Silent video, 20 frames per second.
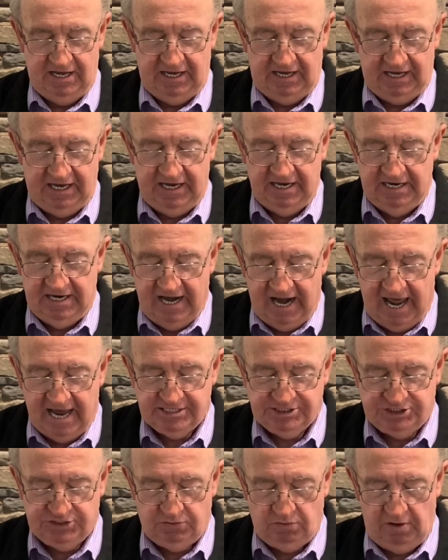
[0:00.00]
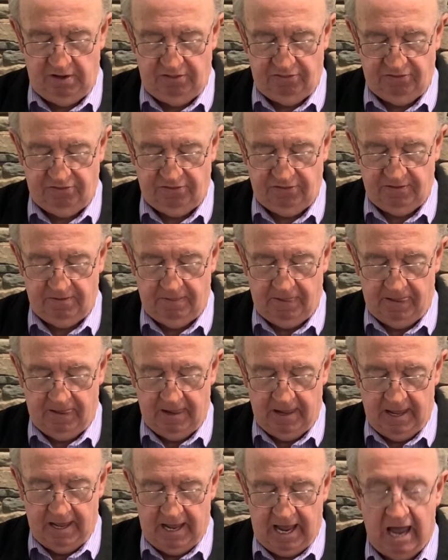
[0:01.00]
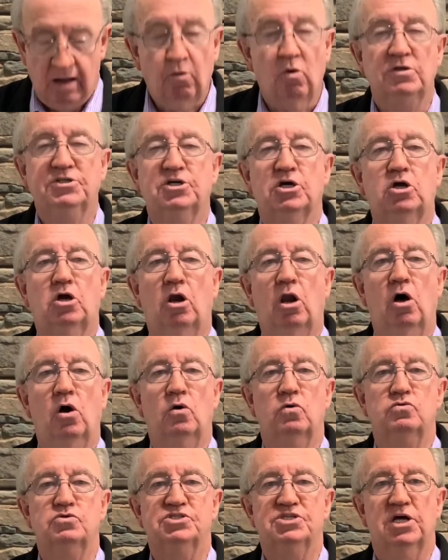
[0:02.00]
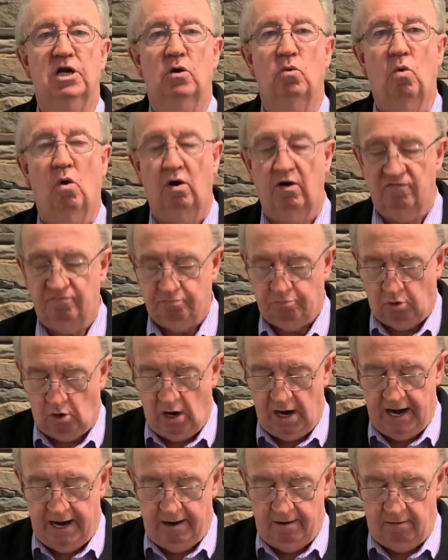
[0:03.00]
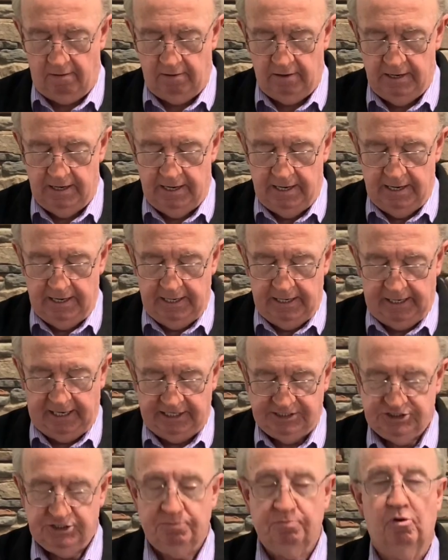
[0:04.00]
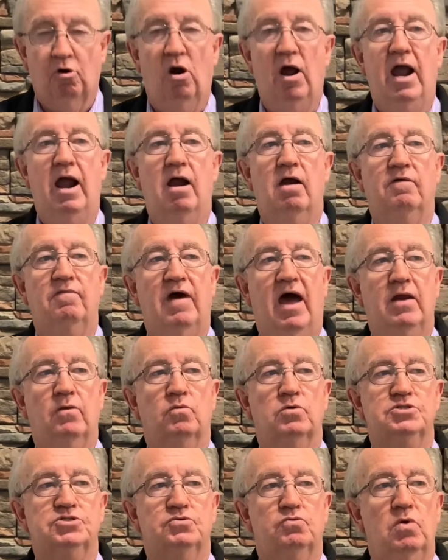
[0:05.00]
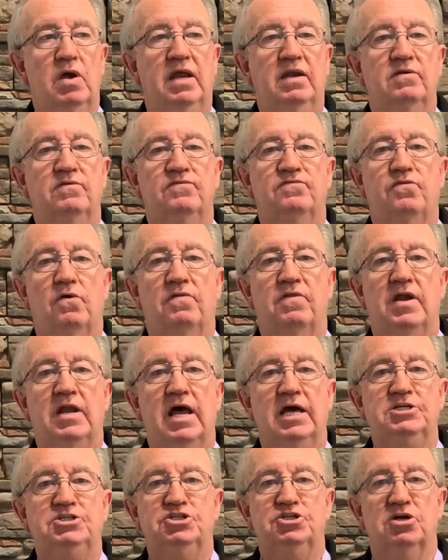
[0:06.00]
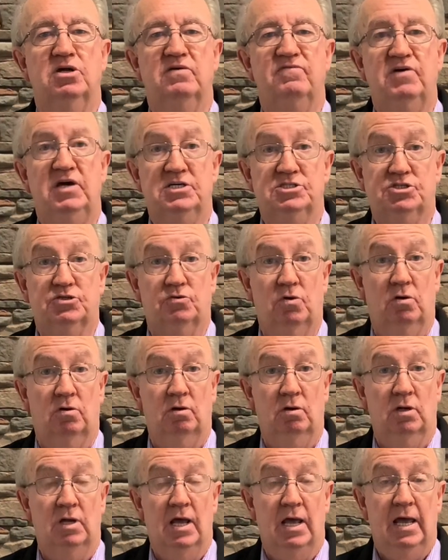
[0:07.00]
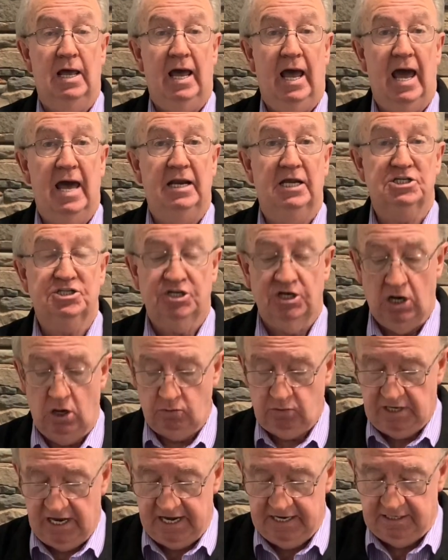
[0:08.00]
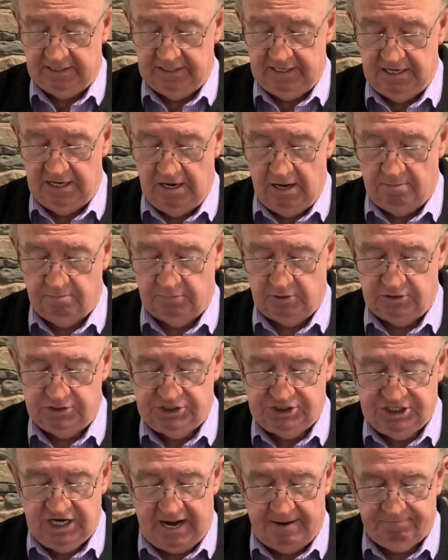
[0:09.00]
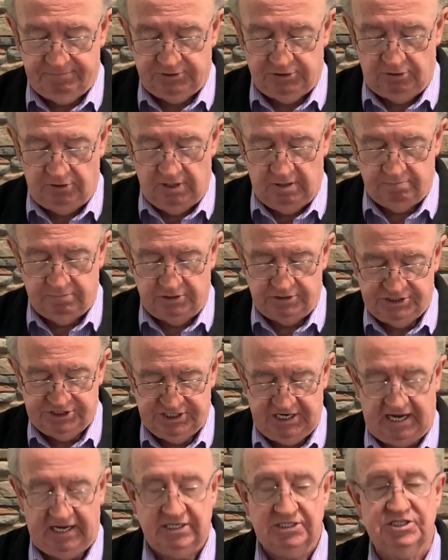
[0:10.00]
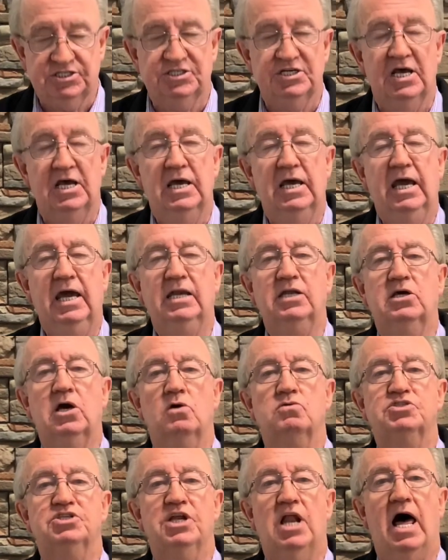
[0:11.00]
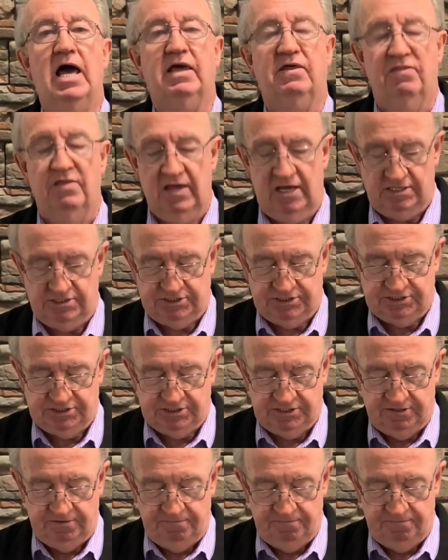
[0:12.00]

in Nazareth. I want to close in a word of prayer. It's a prayer that was written for the nation of Israel and is located in Numbers chapter number 6. It goes like this.